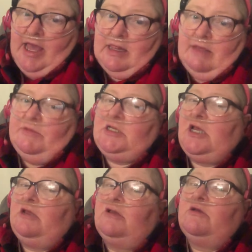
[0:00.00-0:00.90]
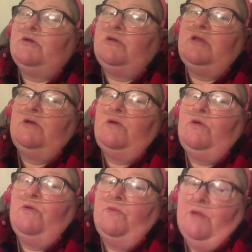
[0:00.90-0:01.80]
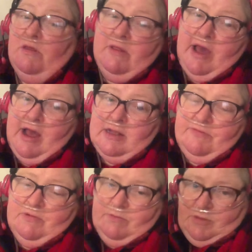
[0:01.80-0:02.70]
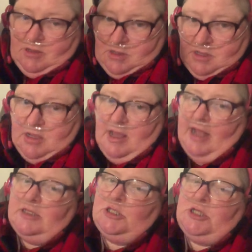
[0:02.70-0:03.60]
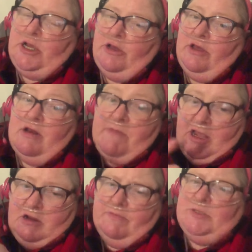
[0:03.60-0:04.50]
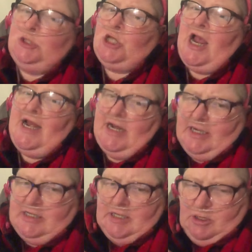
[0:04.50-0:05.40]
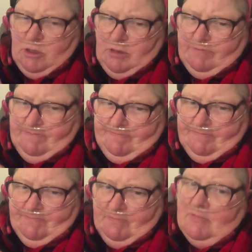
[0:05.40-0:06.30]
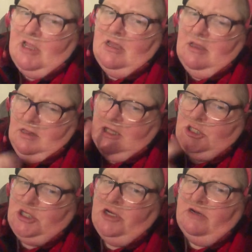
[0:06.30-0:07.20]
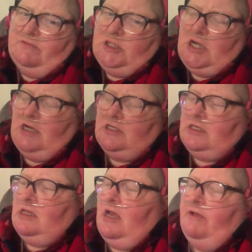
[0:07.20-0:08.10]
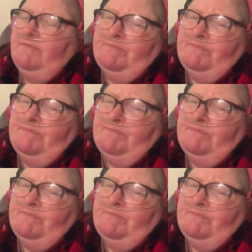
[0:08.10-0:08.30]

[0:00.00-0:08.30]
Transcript: let me tell you, you feel that from head to toe. It'll make your vagina tingle. Let you know your vagina's alive.